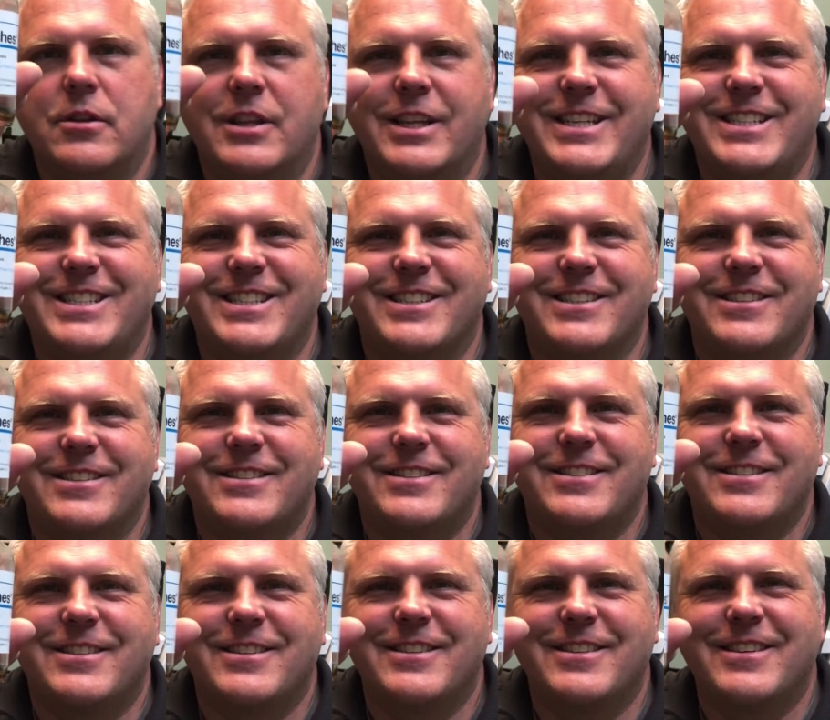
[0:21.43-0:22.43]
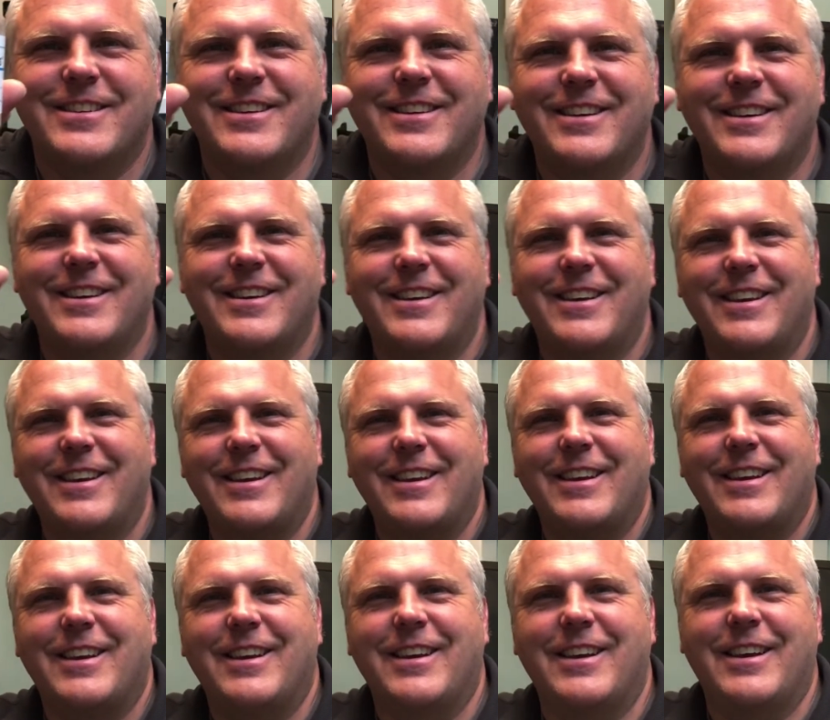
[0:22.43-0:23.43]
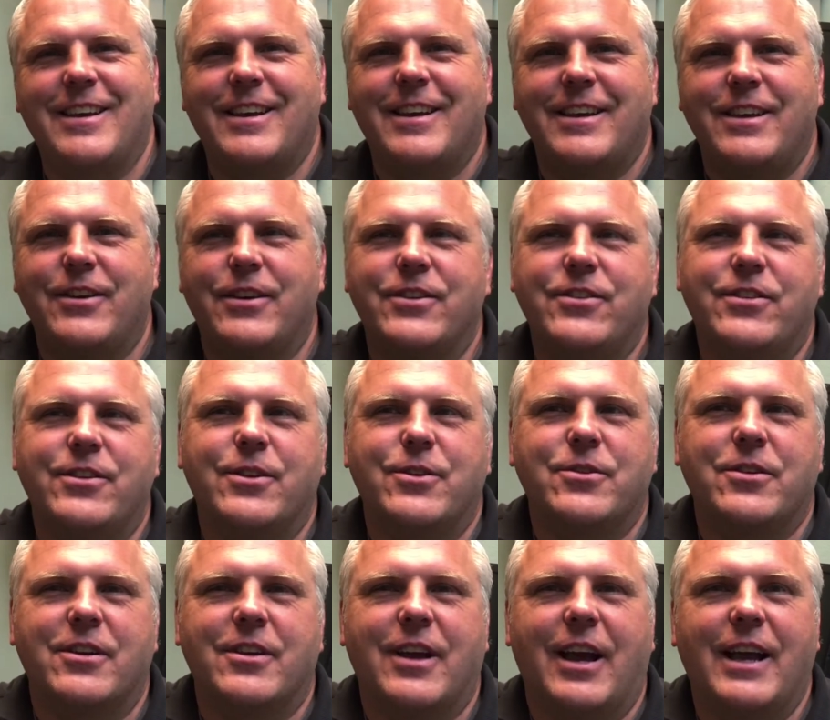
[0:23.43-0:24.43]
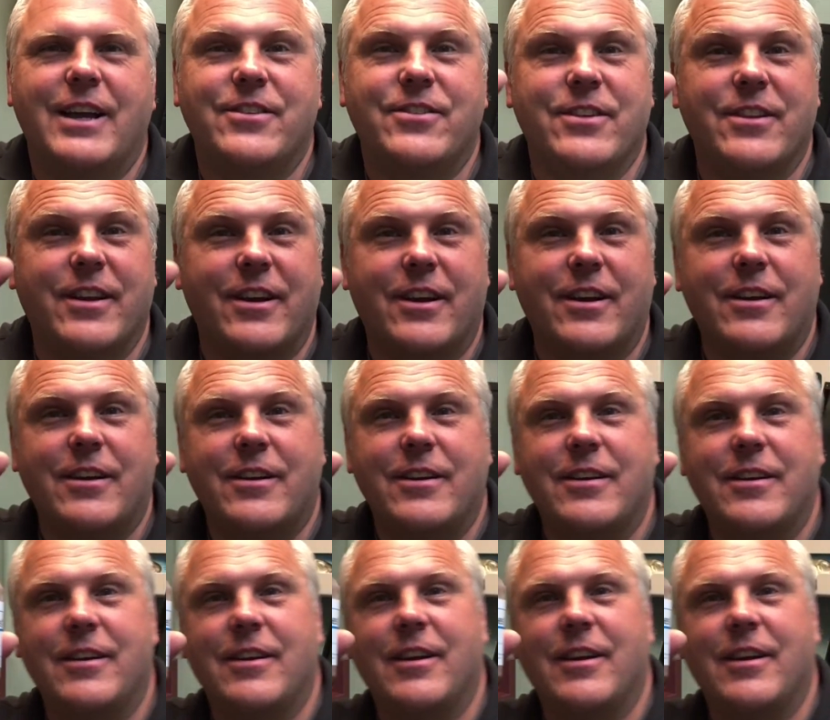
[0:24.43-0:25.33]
leeches. You can see those little guys in there.